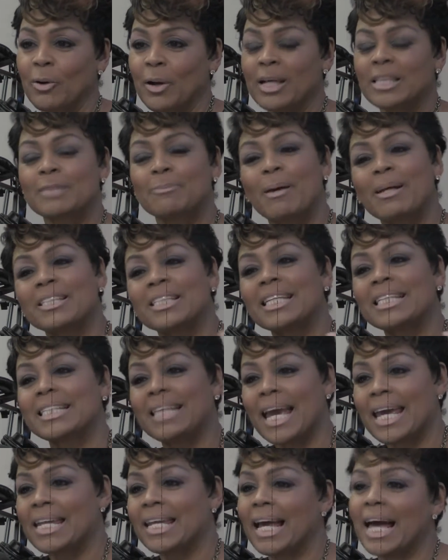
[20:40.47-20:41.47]
especially
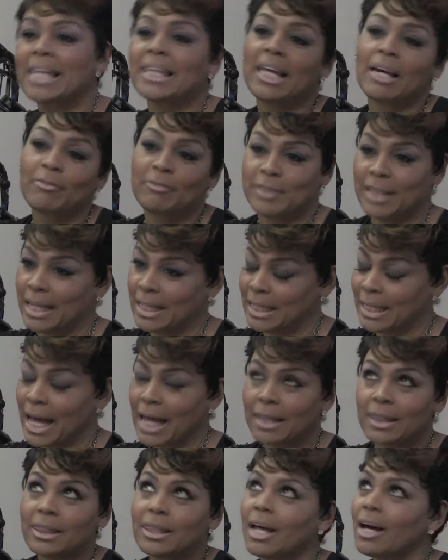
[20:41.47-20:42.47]
dating, I love dating.
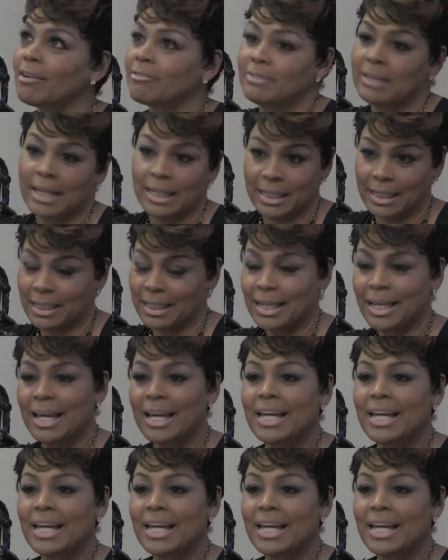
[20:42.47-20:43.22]
I love dating.